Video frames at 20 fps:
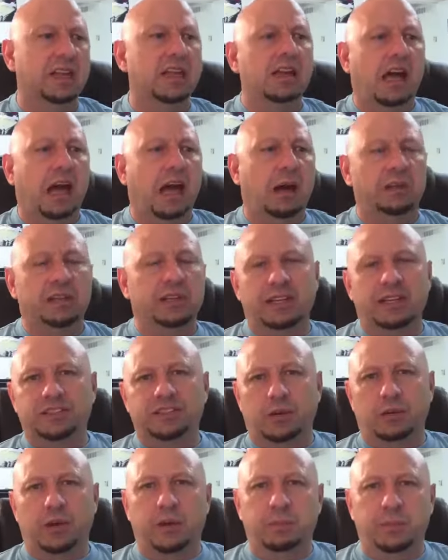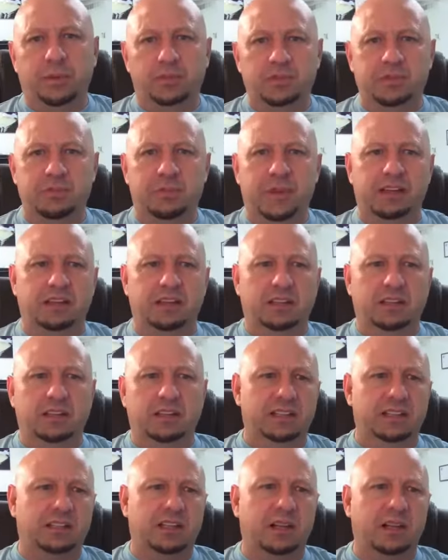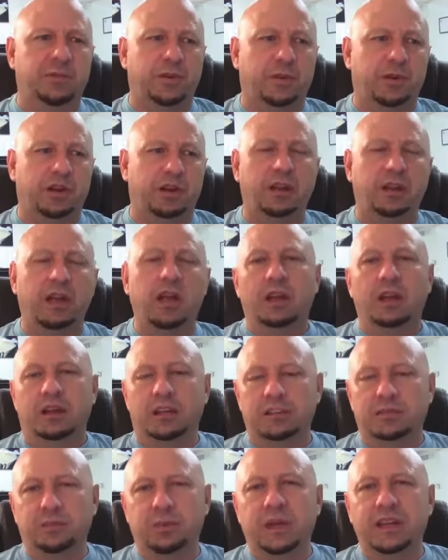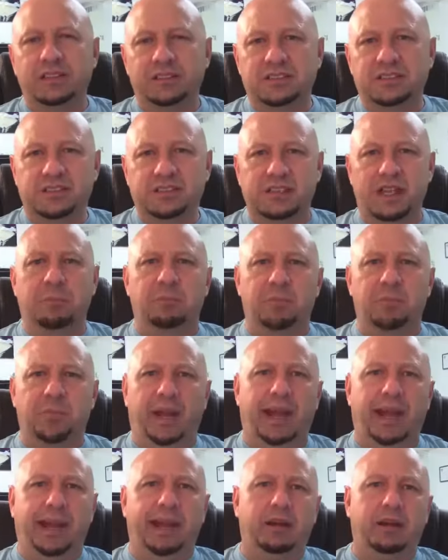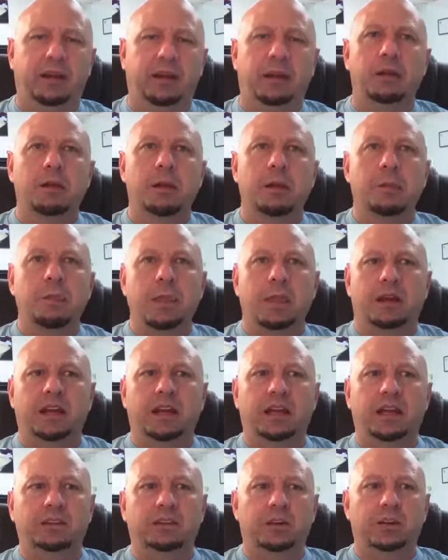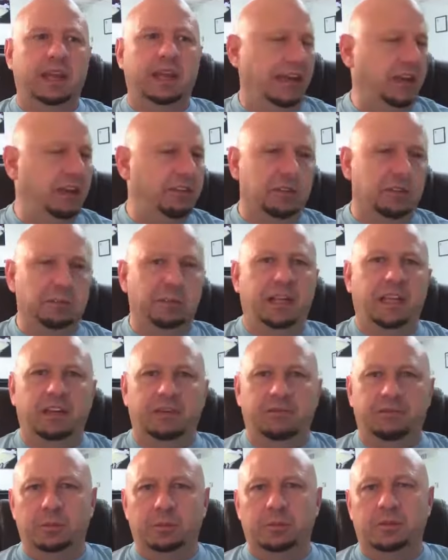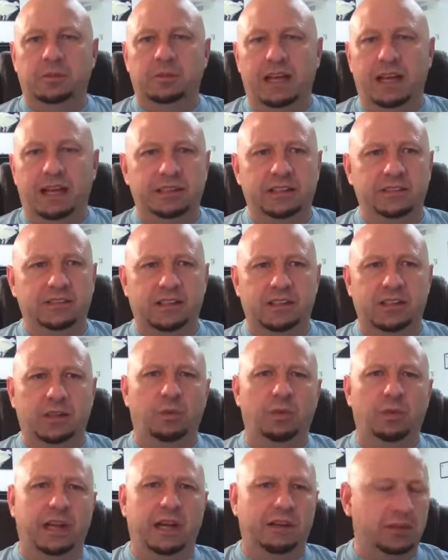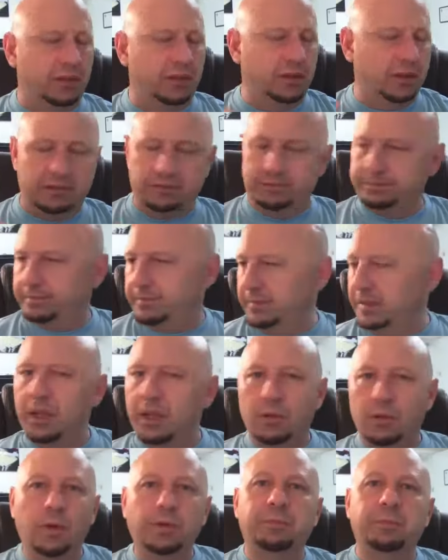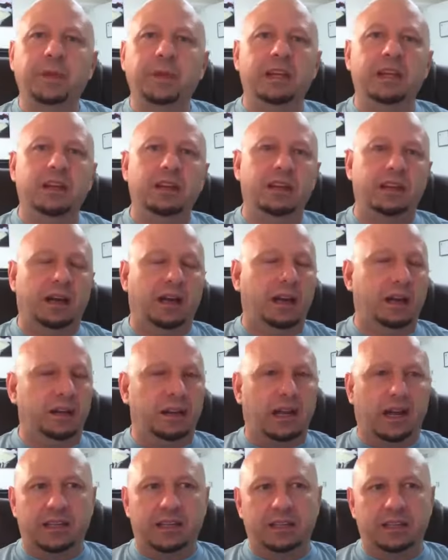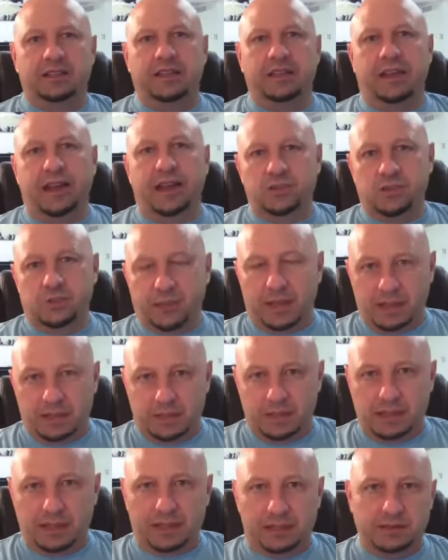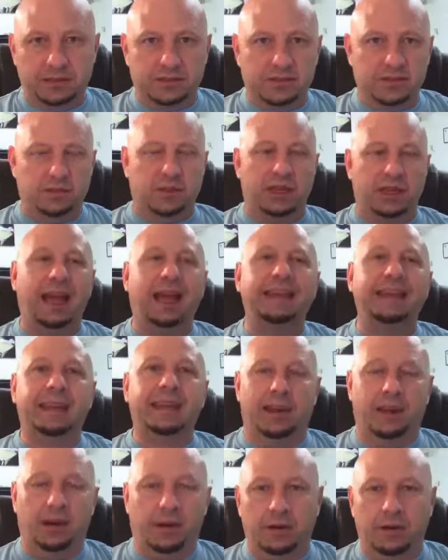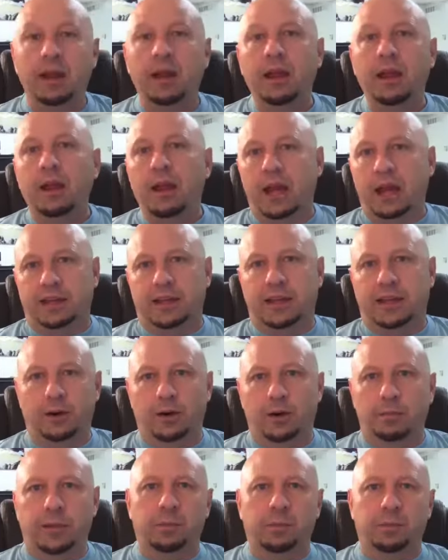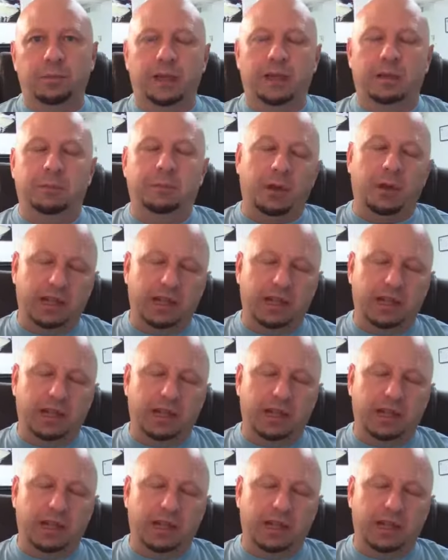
I mean, that's a great perspective, and it's difficult because we can step back and look at even me from clients, you know, whatever. With me, I get attached to my clients. Okay, I care. I care about people.